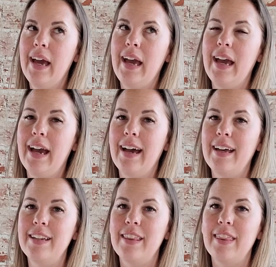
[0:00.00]

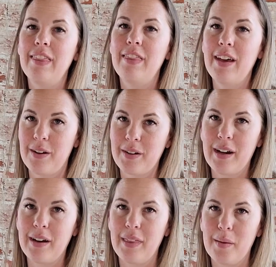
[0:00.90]
and they don't
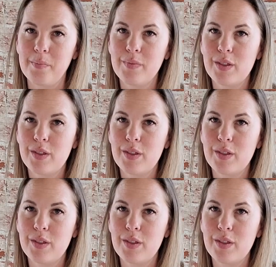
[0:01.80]
carry them.